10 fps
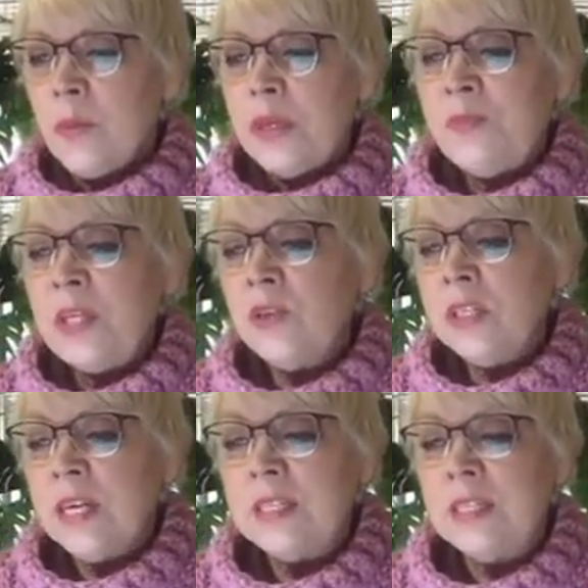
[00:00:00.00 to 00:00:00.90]
But
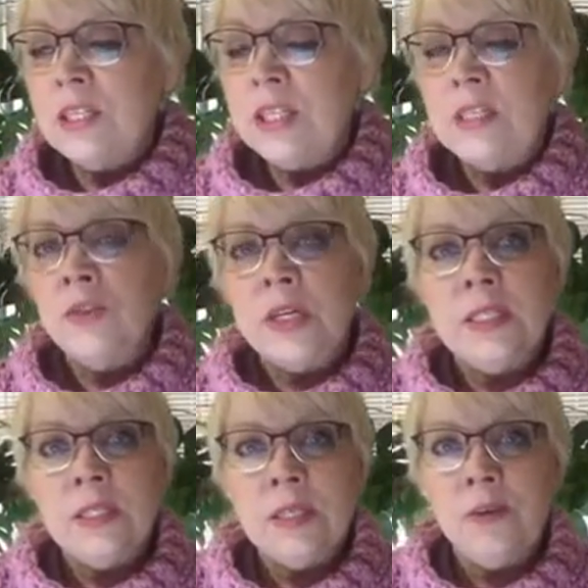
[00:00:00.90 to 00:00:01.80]
Pinterest has such
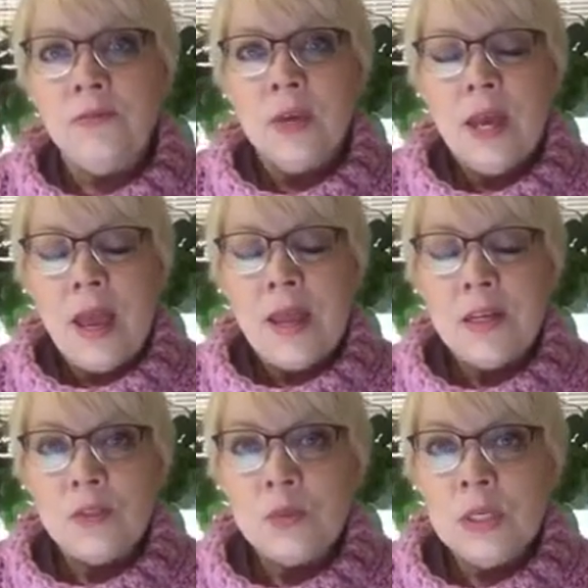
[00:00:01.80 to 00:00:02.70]
intricate stuff, and
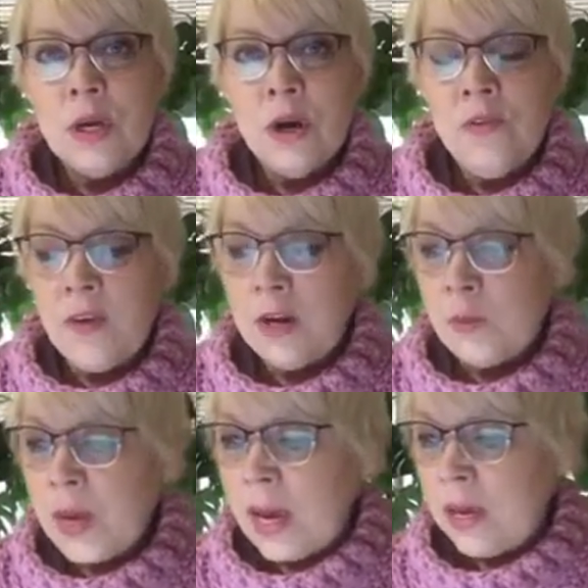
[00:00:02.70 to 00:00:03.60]
it's really hard to find a
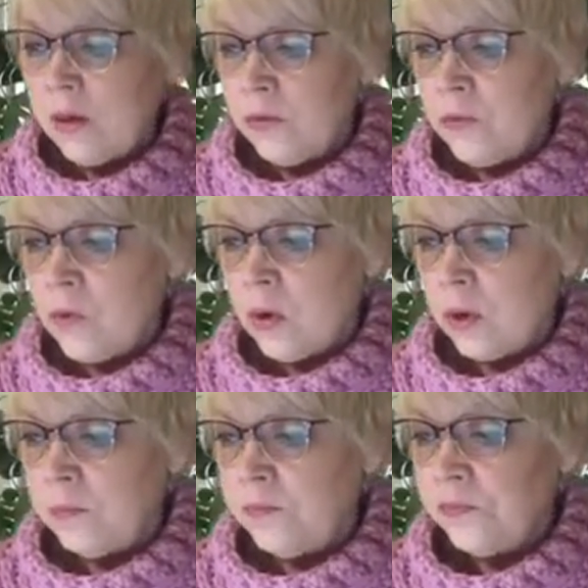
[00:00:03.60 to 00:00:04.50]
pattern for
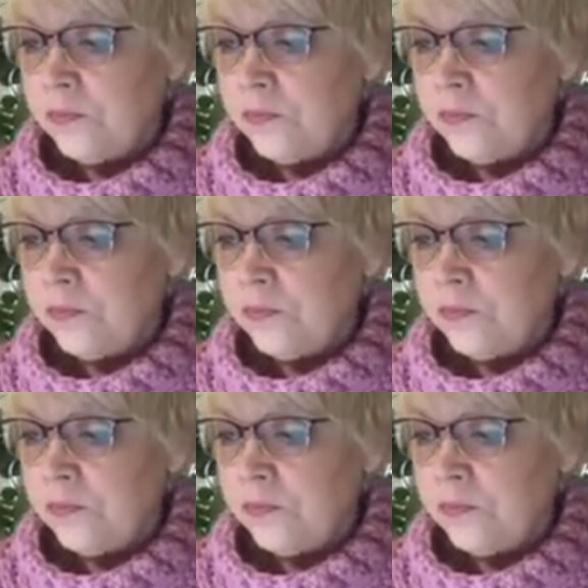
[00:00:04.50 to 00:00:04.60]
them.